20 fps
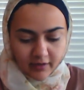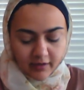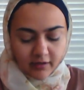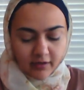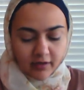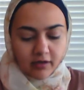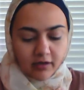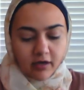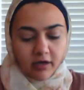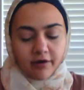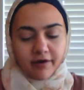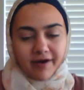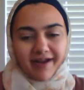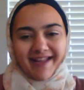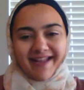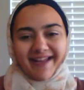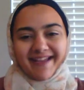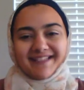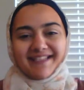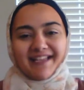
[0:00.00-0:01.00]
All right,
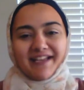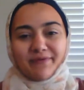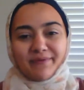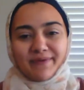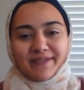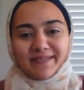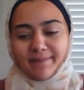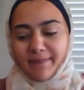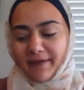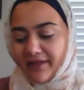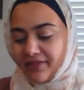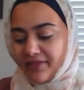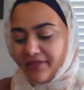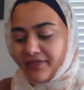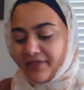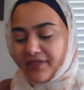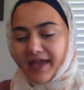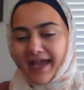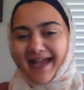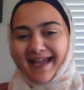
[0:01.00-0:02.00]
guys, how do we spell
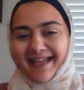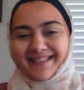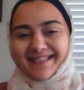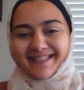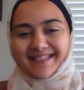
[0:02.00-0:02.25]
that?